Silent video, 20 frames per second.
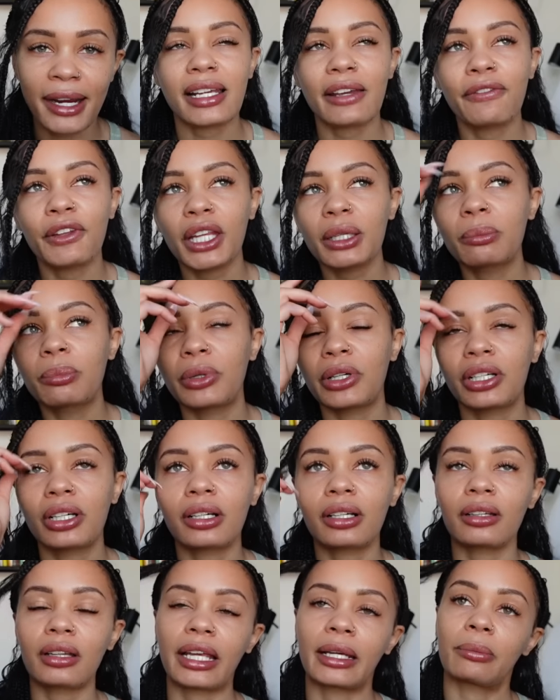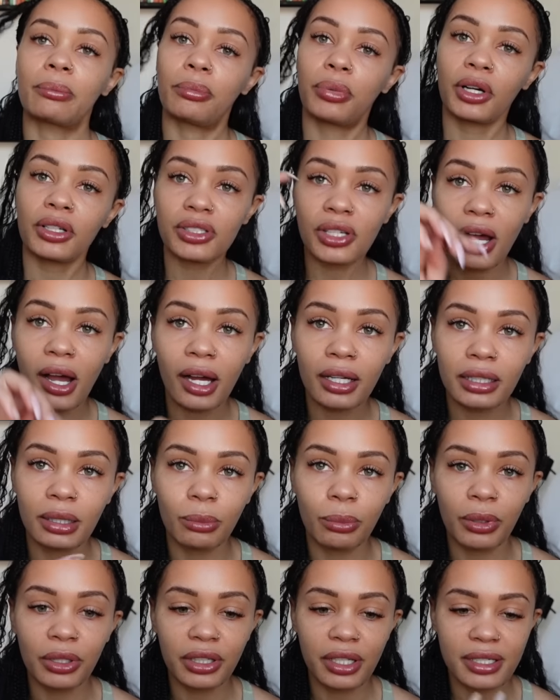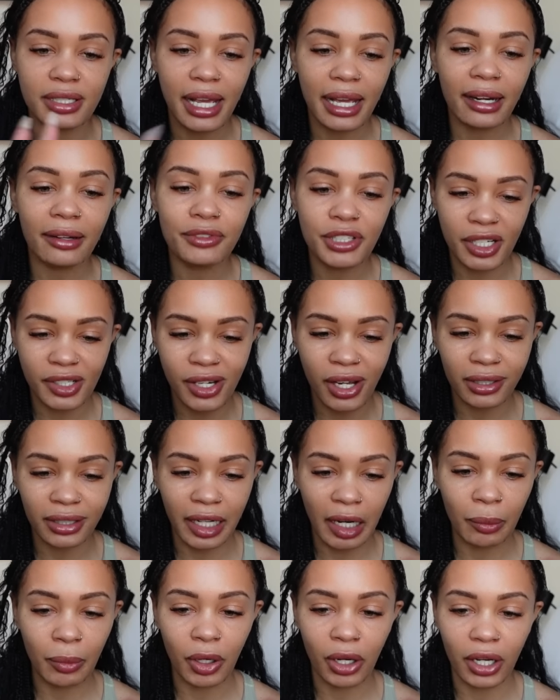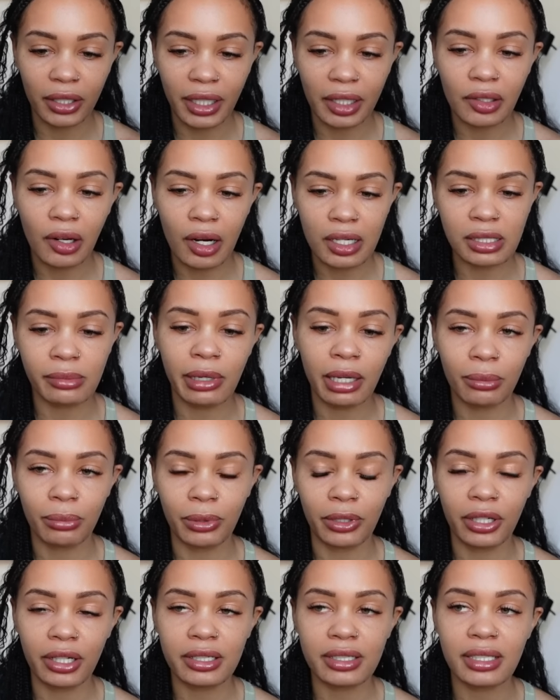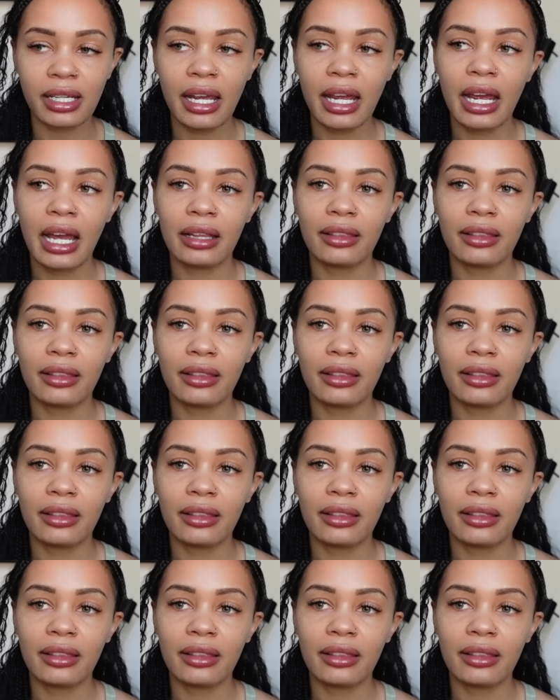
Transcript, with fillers: So I feel like book like book talk, the book the side of TikTok that I'm on that talks about books,